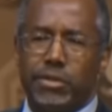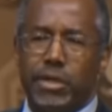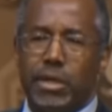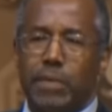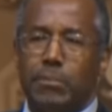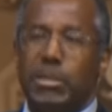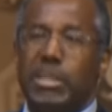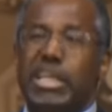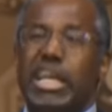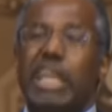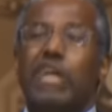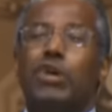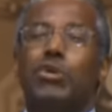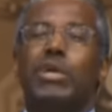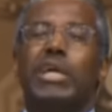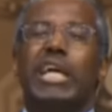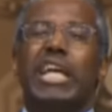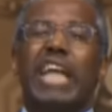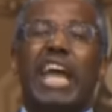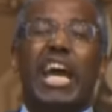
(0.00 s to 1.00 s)
but they don't
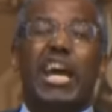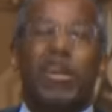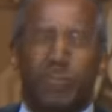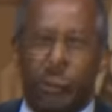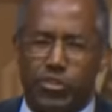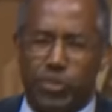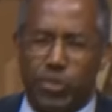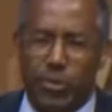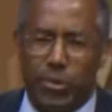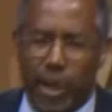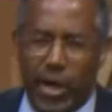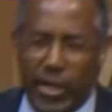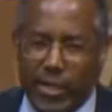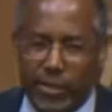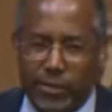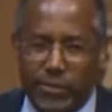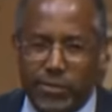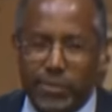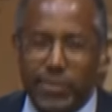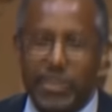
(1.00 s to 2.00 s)
get extra
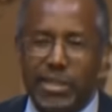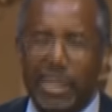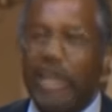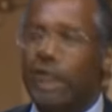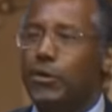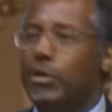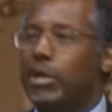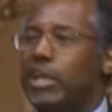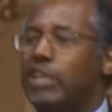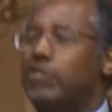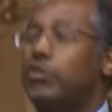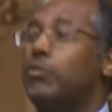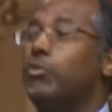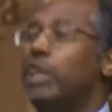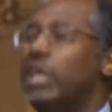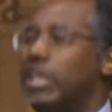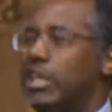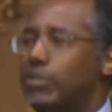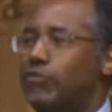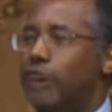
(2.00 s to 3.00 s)
rights. They don't get to
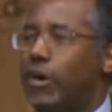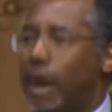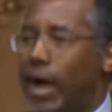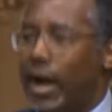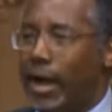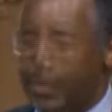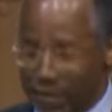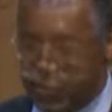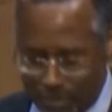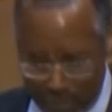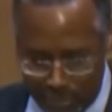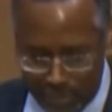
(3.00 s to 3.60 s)
redefine